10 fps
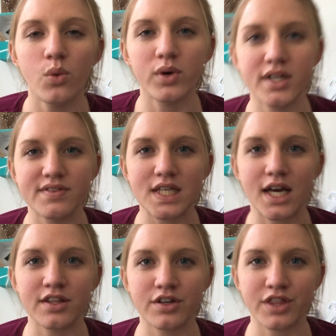One of the
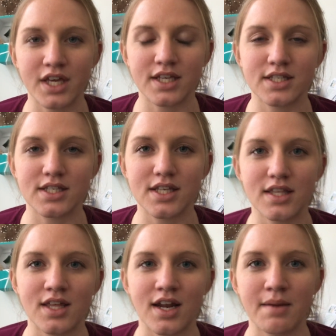other things
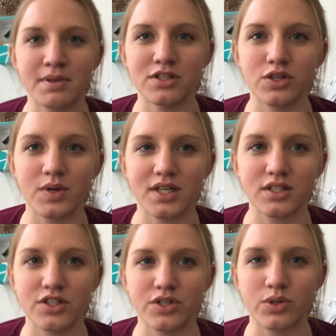that I've been
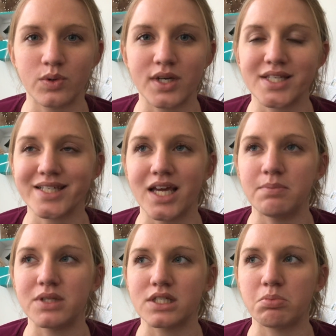doing to
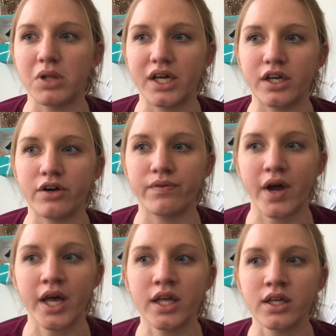escape this planner
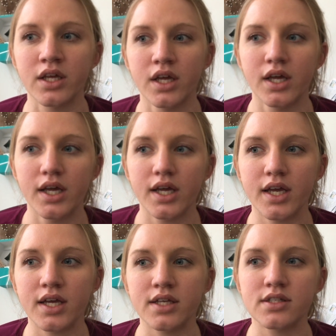rut
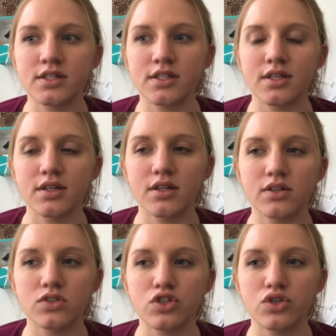is
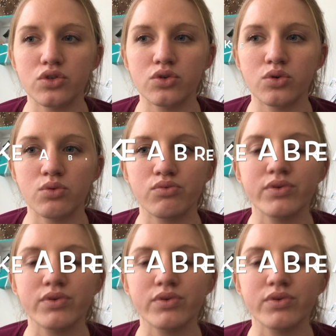to